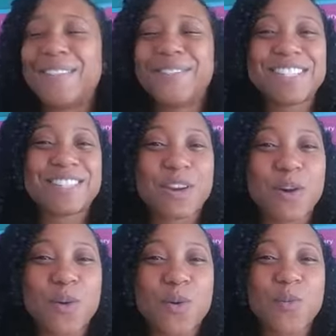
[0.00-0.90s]

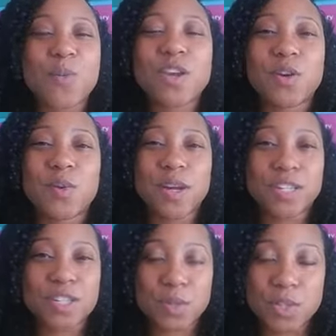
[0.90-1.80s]
So, what you're going
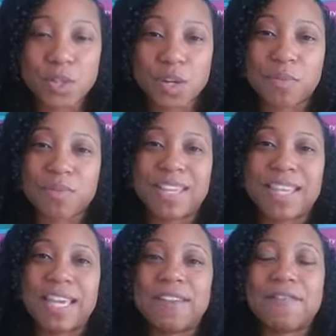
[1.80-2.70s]
to do is you're going to
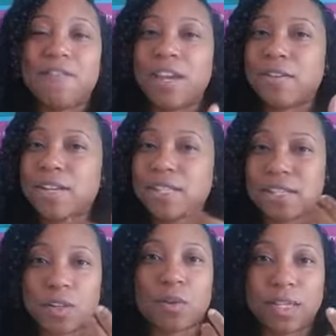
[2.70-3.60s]
breathe in very
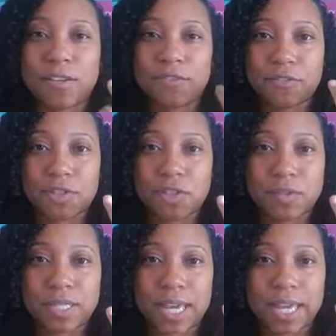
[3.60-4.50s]
slowly for
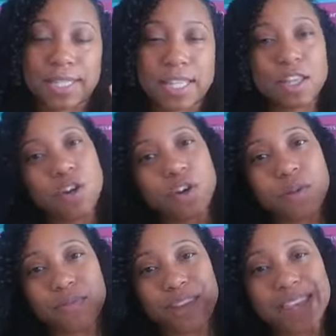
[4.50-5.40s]
2 seconds, and then you're
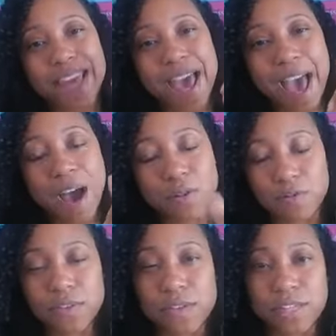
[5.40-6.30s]
going to breathe
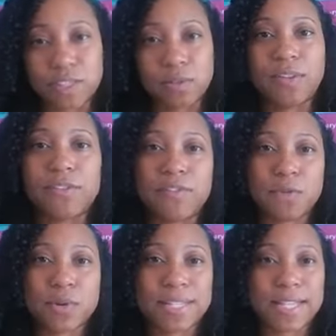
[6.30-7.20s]
out very slowly for
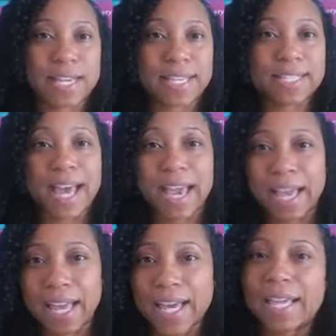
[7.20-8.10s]
4 seconds. I
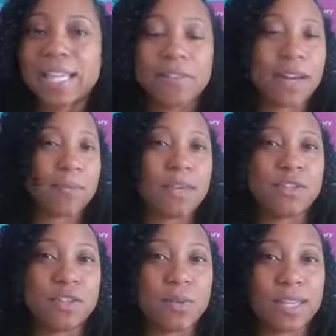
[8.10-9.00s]
highly
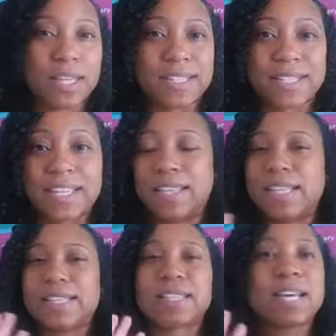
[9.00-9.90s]
recommend doing this at
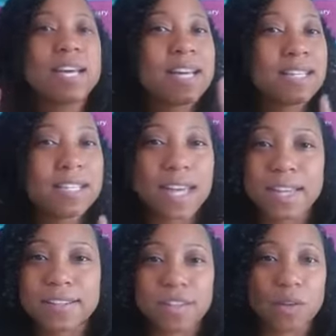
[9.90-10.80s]
least
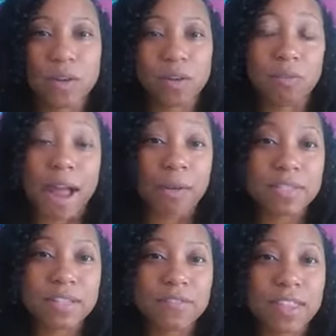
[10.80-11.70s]
10 to 20
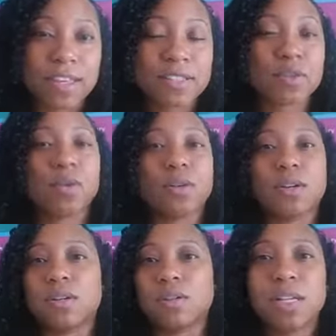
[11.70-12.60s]
rounds of this,
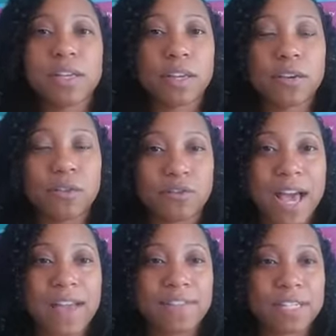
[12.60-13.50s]
or
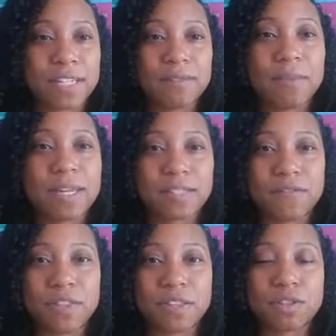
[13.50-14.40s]
5 to 10 minutes
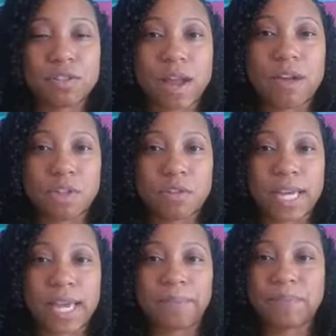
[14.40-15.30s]
of this throughout your
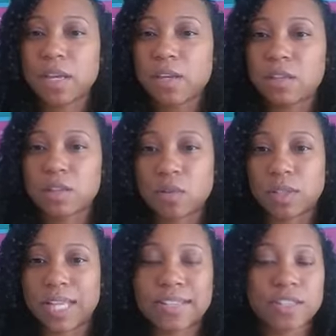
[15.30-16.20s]
day. So
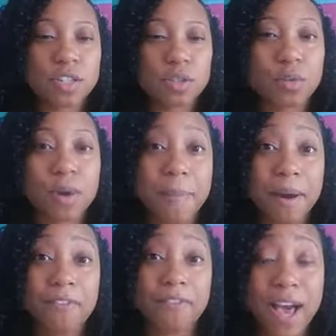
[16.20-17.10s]
let's do
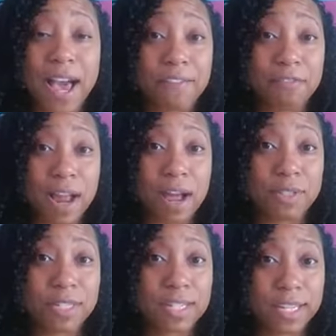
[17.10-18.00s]
about 5
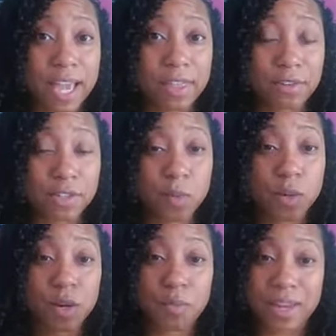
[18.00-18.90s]
rounds together. So we're
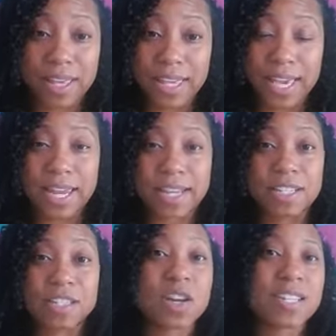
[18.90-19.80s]
going to breathe in, and
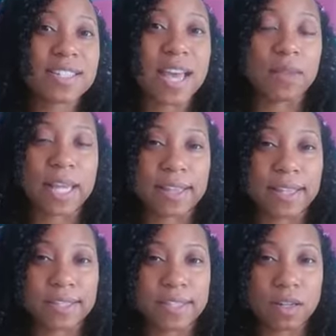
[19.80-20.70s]
it's going to sound like
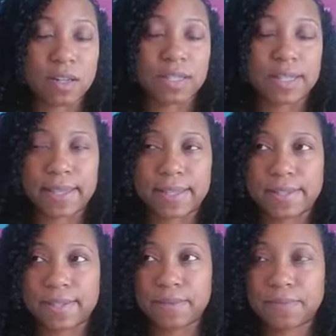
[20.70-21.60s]
this. It's going to look like this.